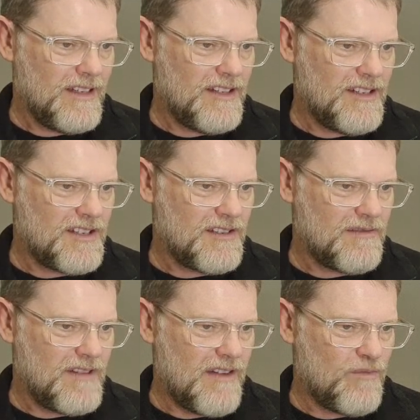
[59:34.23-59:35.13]
You
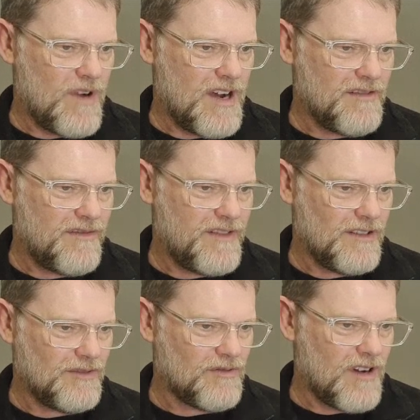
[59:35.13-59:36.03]
just have one
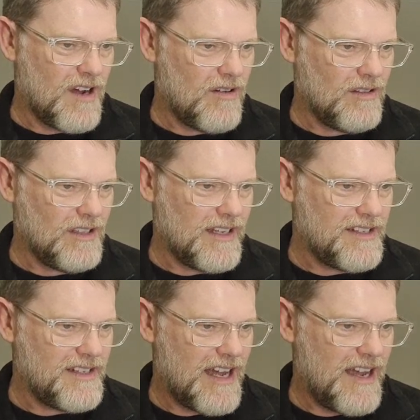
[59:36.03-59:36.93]
filled roll a
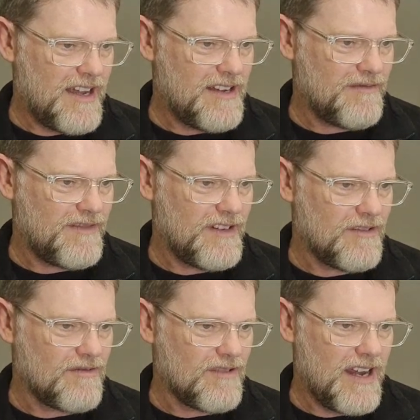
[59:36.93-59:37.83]
day and feel
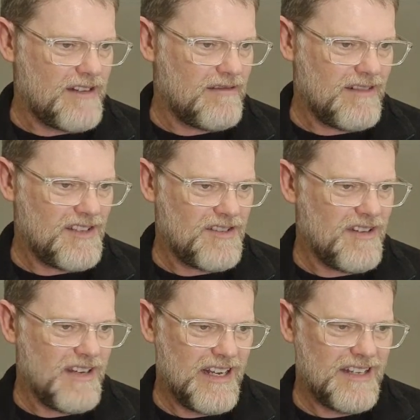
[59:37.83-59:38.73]
great. That's all
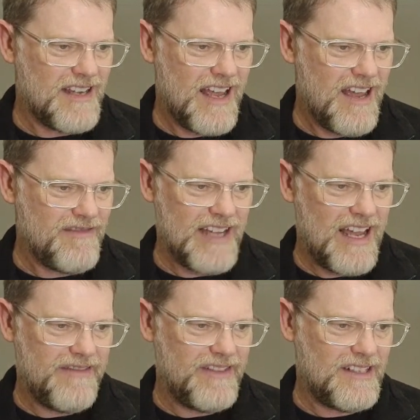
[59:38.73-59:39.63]
you need to have,
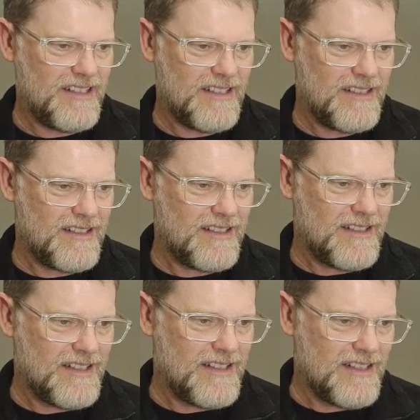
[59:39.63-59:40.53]
David.
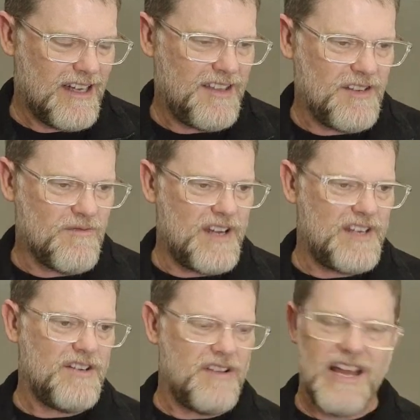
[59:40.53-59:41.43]
I think when
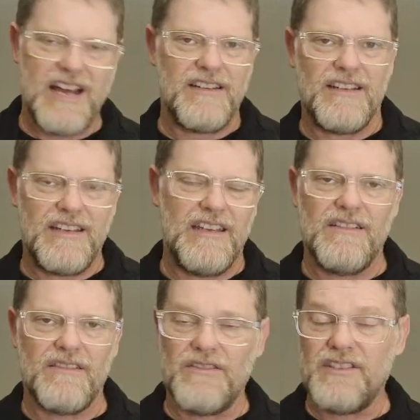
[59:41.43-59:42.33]
you're a younger
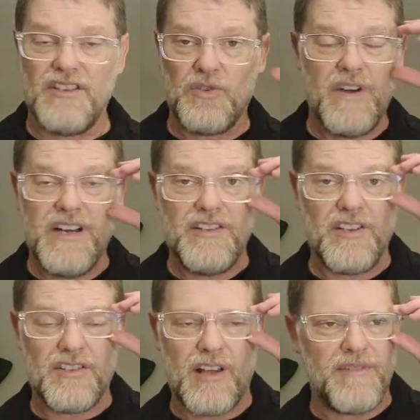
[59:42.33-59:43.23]
kid or in your
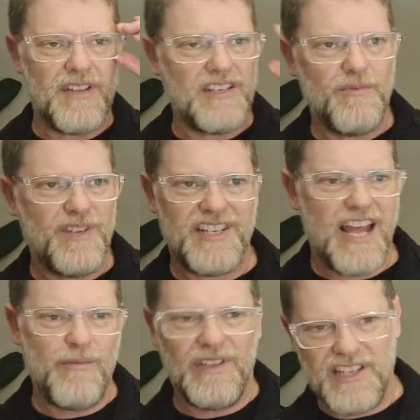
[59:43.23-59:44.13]
20s or something and your
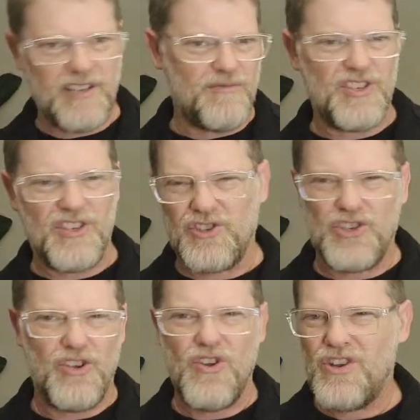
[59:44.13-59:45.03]
metabolism's just
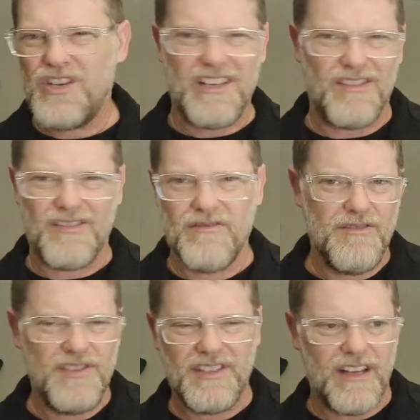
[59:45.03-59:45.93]
churning
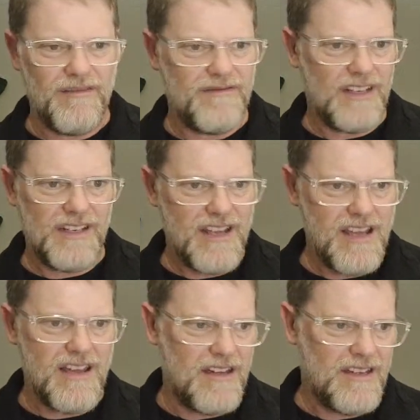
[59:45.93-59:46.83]
through stuff, then
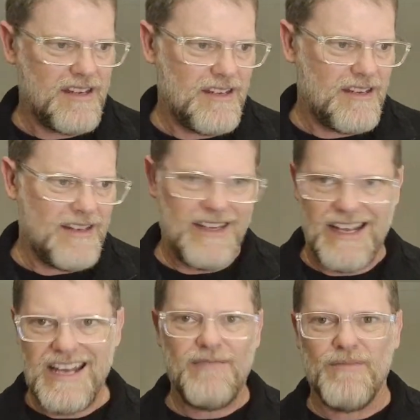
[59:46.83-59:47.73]
yeah,
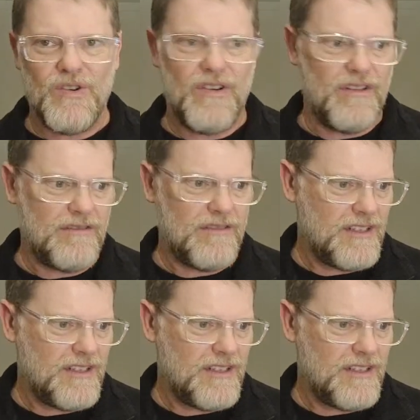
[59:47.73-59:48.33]
eat more.